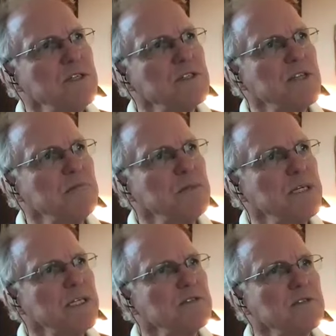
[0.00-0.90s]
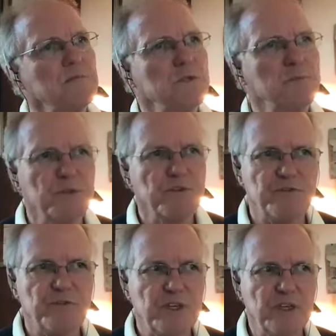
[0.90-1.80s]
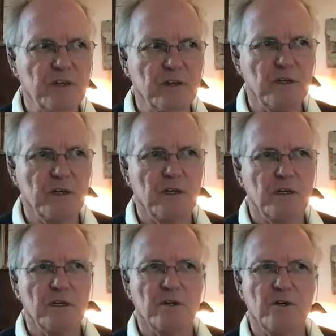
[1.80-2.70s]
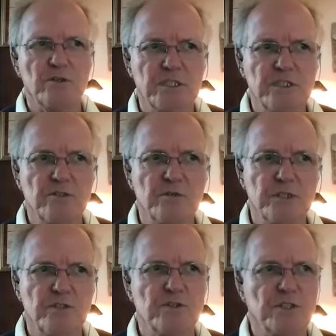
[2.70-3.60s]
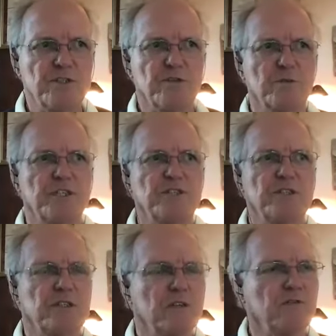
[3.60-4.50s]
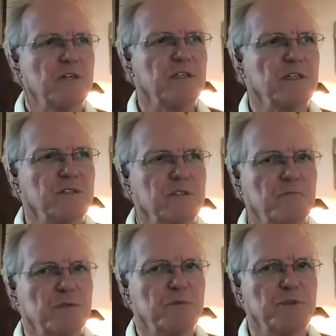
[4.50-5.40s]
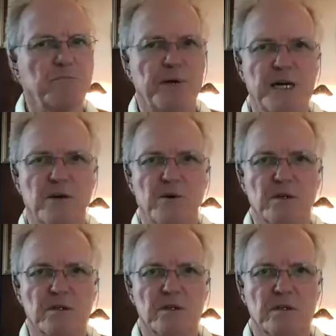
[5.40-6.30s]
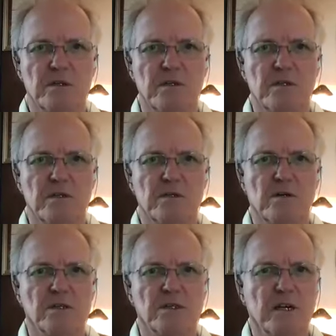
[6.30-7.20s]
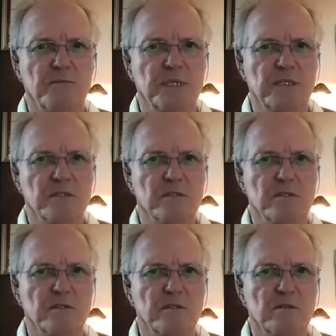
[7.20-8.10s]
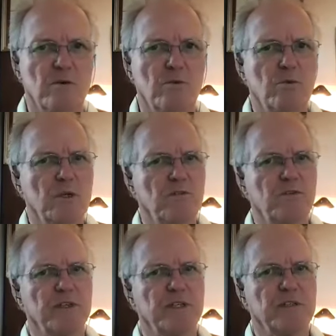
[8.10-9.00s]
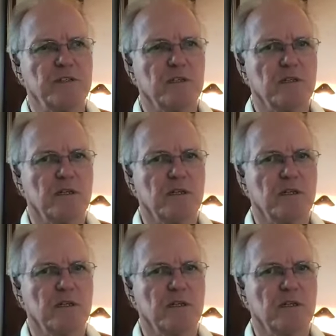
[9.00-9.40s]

understand by now, someone with fear goes into a new situation differently than someone with power or dominance or willfulness.